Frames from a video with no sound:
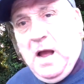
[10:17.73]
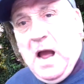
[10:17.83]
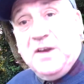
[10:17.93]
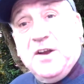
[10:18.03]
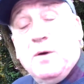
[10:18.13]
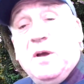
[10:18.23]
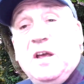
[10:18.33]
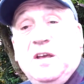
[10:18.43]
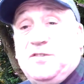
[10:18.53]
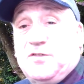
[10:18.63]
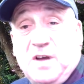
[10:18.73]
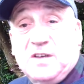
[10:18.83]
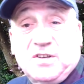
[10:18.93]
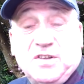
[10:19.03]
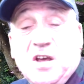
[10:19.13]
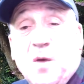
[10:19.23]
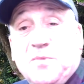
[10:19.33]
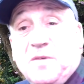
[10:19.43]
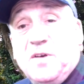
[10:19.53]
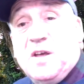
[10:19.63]
And now he has a thing up
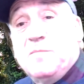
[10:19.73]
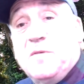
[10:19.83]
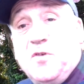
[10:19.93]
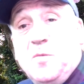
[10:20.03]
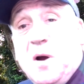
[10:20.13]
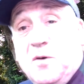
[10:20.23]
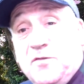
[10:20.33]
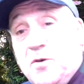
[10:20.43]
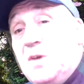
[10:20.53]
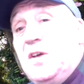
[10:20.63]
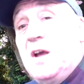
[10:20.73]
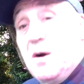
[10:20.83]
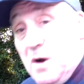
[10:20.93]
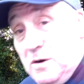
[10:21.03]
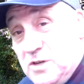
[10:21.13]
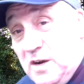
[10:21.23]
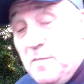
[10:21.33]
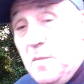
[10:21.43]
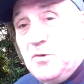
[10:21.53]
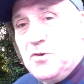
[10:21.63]
that can give him a few pounds. So I think our house will give him
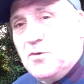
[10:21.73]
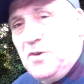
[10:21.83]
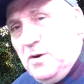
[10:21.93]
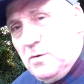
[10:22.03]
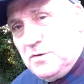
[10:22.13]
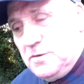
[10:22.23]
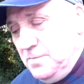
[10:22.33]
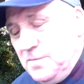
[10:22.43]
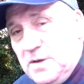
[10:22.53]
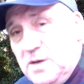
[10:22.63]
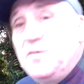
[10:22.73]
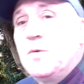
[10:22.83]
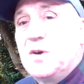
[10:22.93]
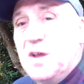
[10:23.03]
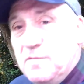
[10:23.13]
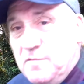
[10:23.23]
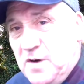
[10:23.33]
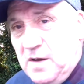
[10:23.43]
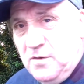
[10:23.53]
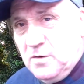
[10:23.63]
about €30. And if you want to give him
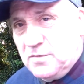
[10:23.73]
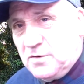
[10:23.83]
€5 or